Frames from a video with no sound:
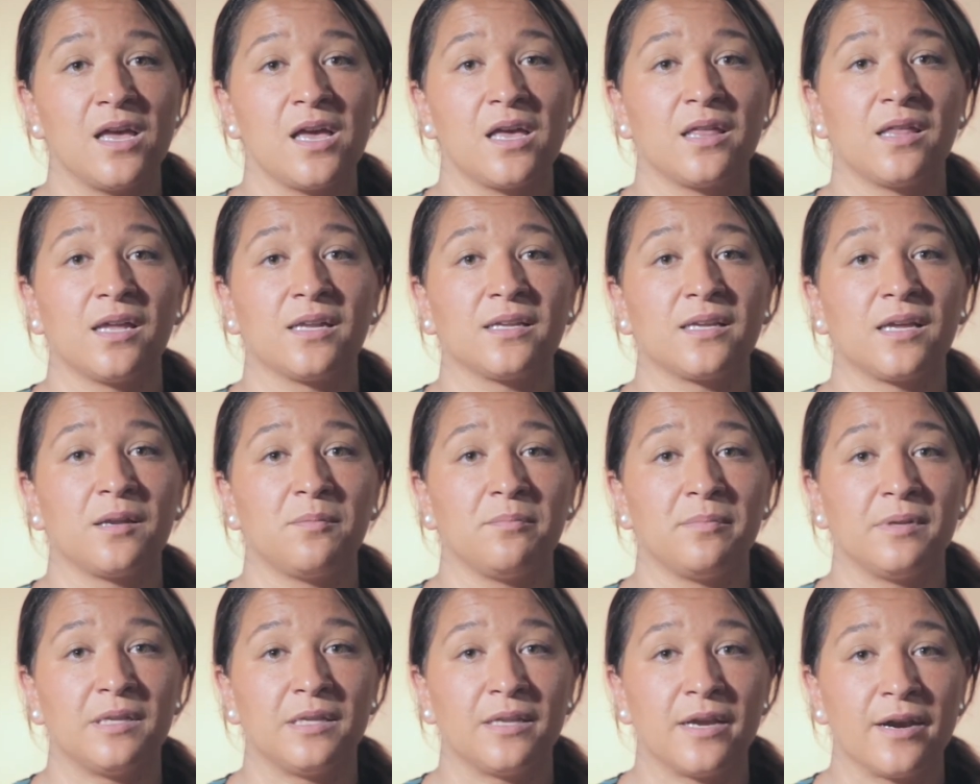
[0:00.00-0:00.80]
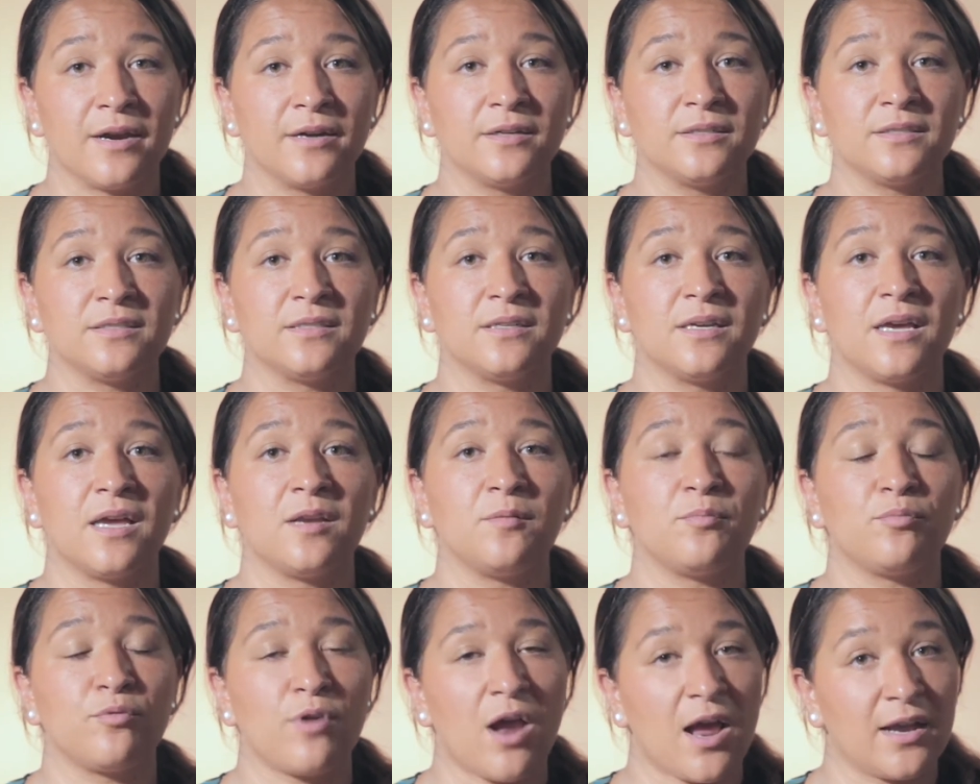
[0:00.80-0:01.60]
that can be learned
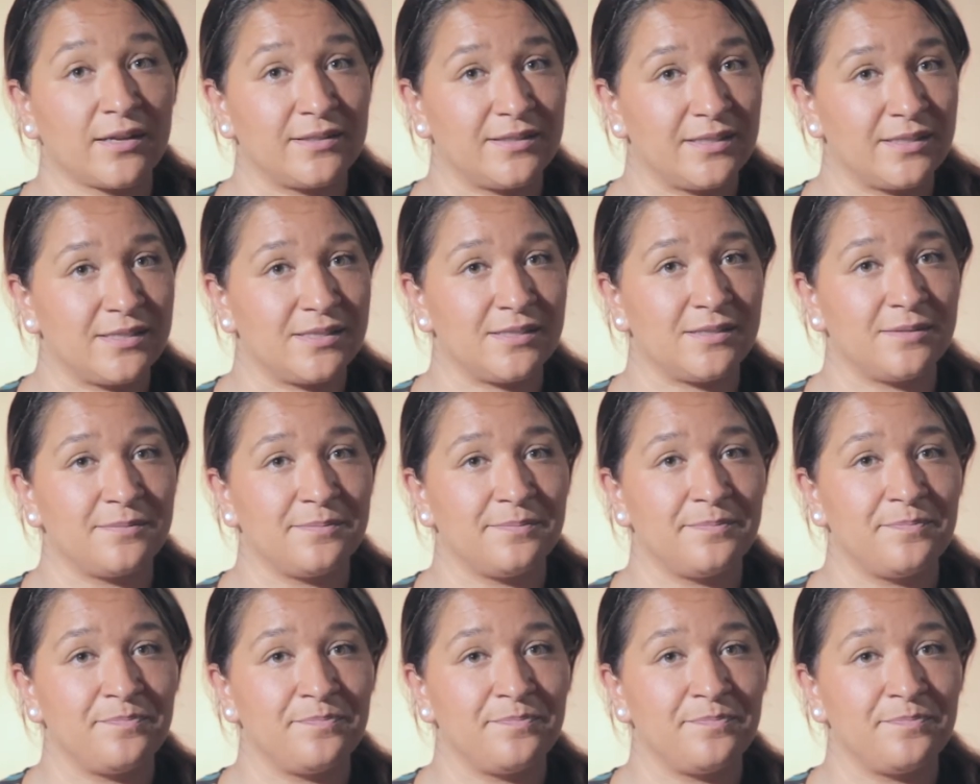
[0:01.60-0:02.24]
and practiced.